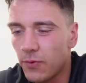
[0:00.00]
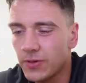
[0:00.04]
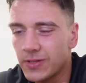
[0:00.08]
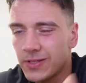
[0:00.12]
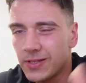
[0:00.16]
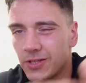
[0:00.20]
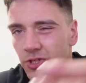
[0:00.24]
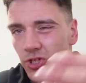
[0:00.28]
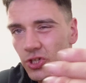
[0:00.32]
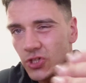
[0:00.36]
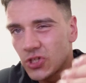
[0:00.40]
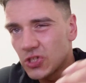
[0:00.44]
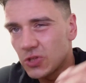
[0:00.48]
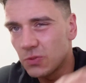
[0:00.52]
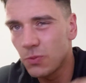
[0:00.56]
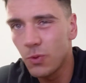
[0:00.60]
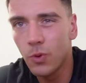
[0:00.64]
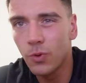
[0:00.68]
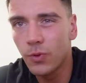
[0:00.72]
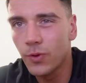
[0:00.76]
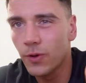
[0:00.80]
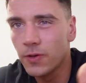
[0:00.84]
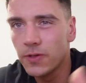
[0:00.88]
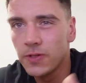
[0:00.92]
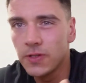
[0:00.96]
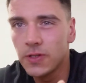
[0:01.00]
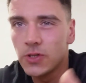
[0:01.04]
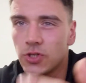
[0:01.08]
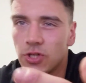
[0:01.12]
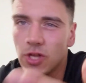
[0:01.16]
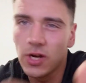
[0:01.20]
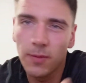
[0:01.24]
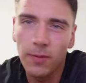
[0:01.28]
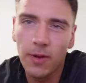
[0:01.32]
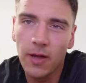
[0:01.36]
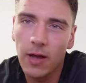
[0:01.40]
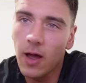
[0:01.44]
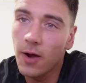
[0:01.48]
It's such a small dosage that
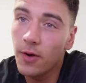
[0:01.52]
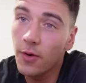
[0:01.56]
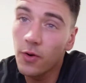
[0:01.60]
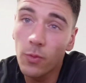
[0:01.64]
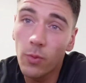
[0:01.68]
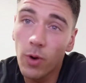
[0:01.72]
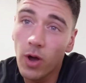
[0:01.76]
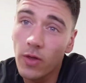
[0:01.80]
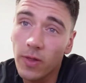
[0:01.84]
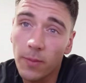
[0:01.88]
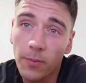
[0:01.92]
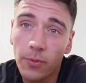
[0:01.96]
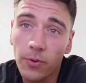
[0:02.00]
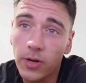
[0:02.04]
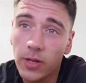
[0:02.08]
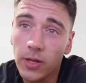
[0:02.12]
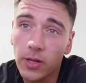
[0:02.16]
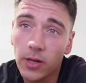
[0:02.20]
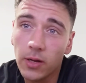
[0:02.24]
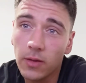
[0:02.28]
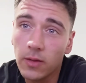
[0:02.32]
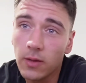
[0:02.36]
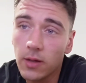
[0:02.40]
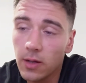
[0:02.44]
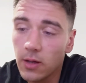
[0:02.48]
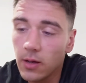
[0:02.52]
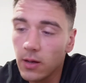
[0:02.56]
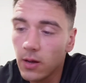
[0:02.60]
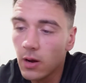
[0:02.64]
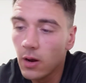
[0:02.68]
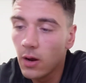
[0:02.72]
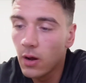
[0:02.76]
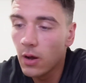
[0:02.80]
I'm like, I don't know why they're putting it in there.